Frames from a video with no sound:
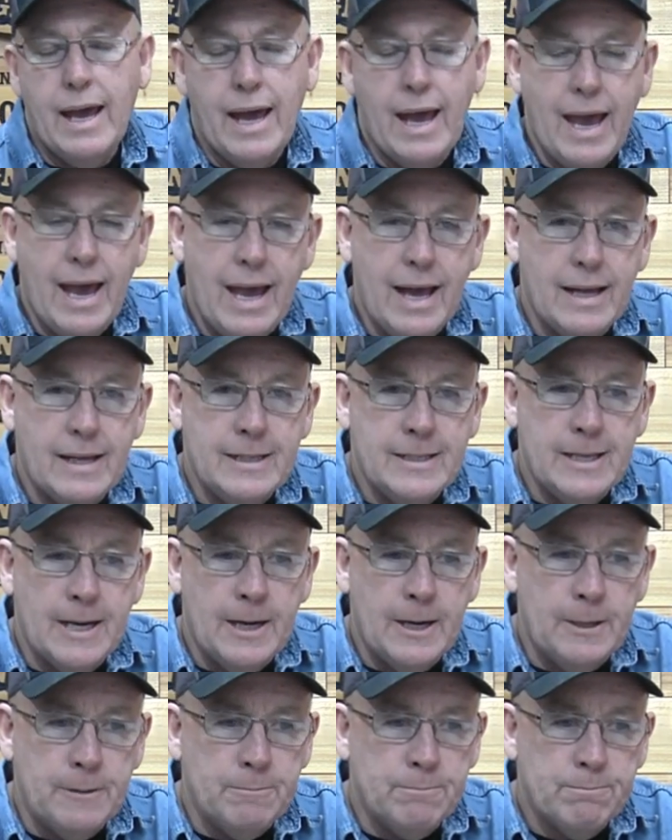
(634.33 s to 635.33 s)
And
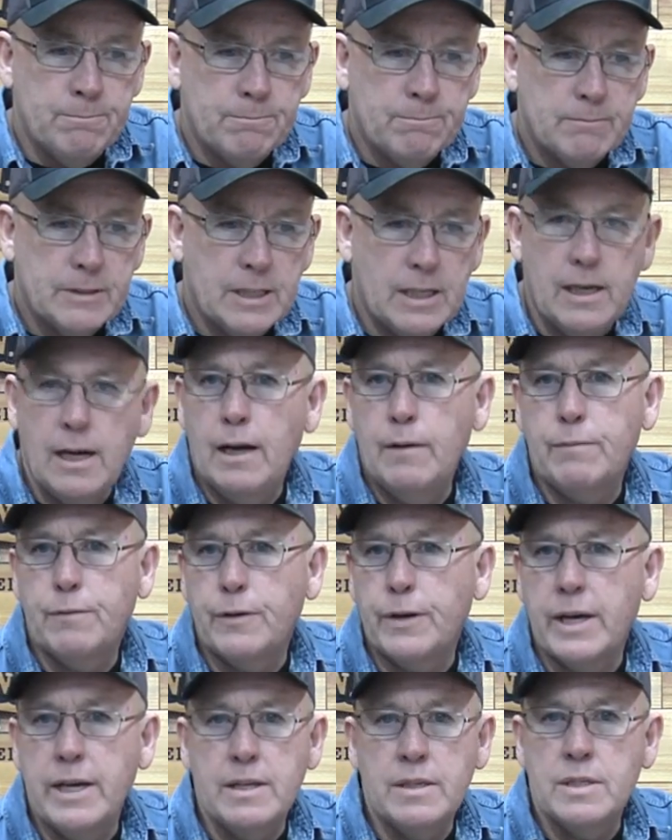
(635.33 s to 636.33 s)
um, I'm
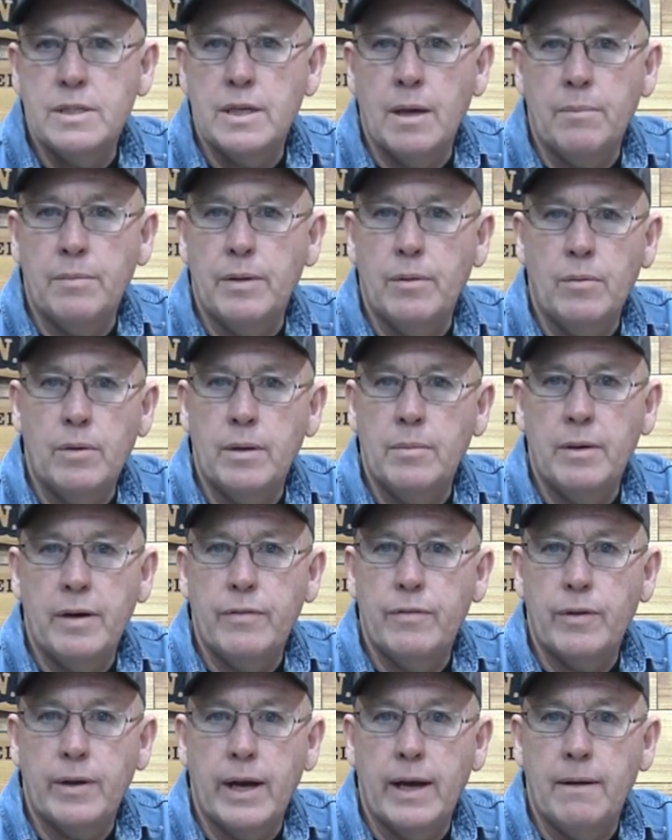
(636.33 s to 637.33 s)
forgetting something. What am I
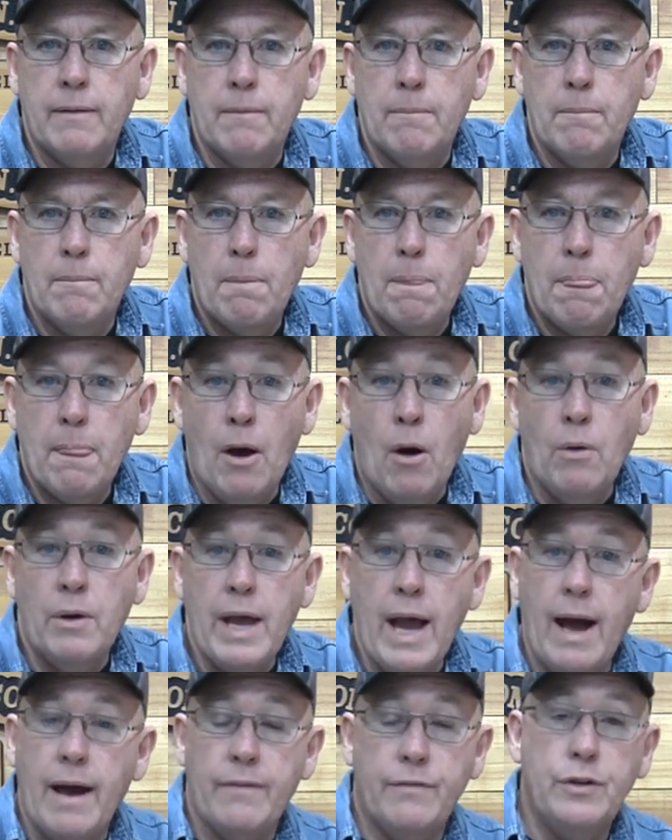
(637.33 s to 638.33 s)
forgetting? Oh
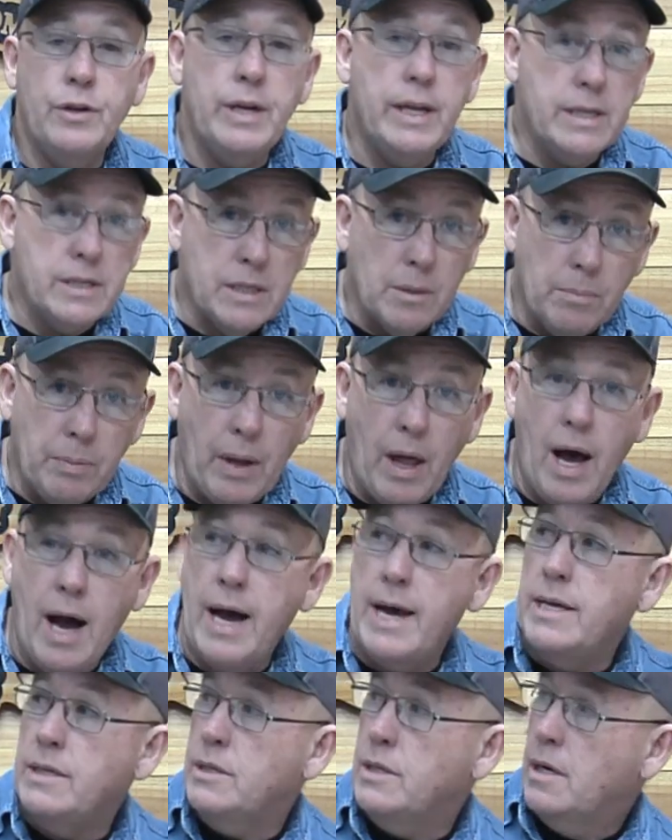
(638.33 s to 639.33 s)
yeah, if you need
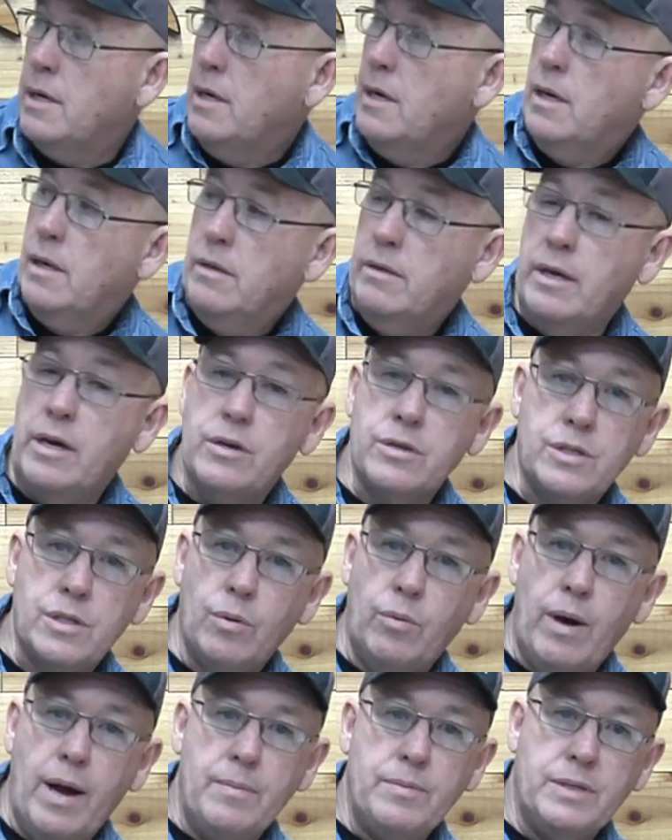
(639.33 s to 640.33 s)
supplies, there's
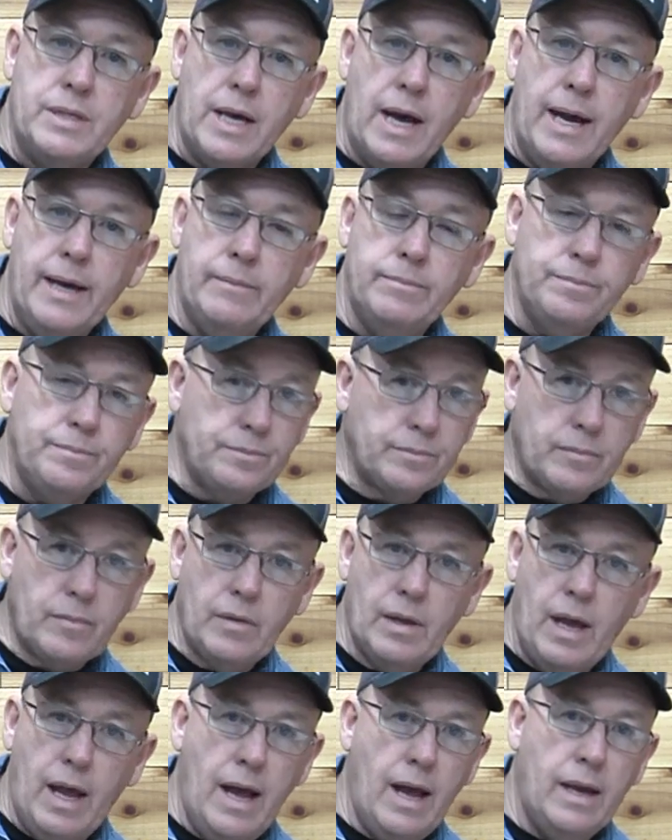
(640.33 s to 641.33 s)
the website,
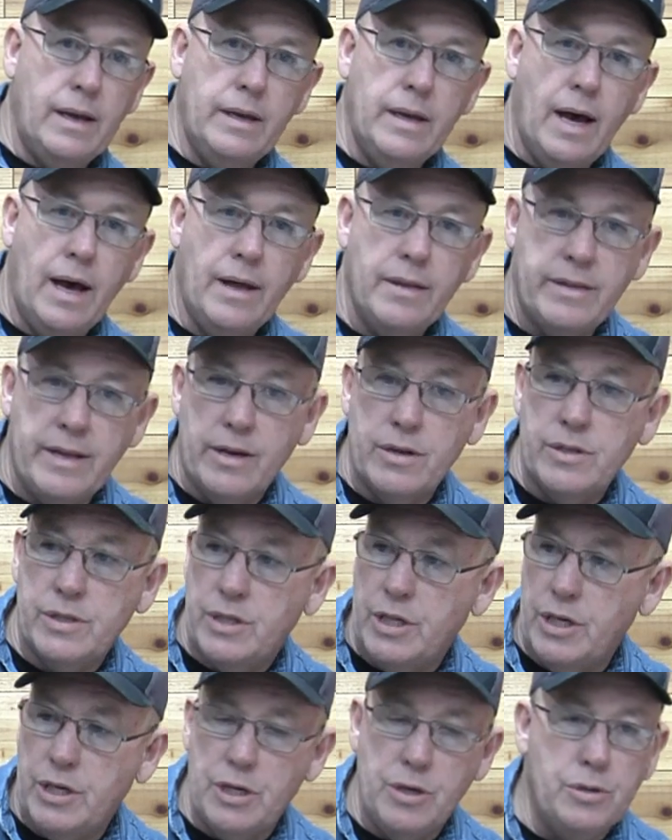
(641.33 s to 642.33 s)
and uh,
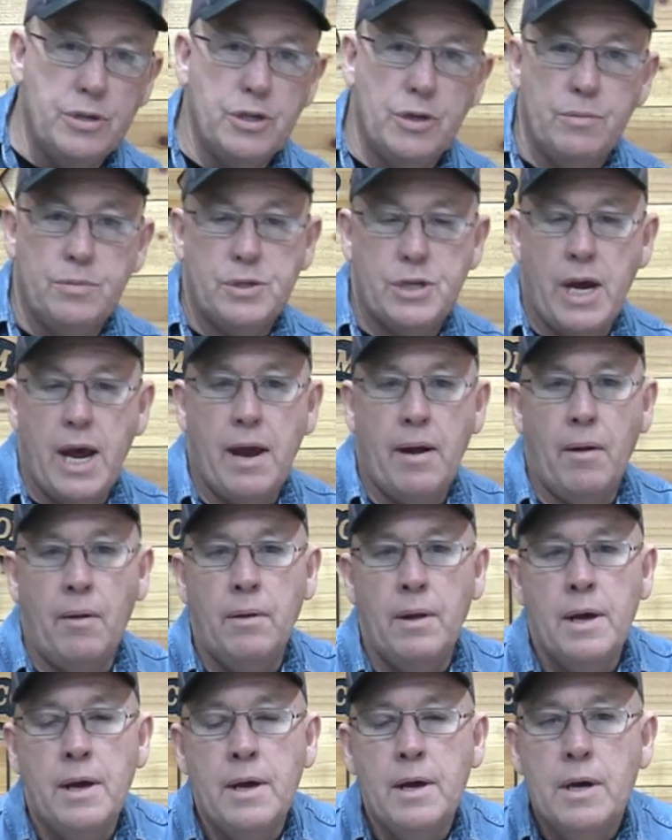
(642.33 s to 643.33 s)
there's the YouTube channel.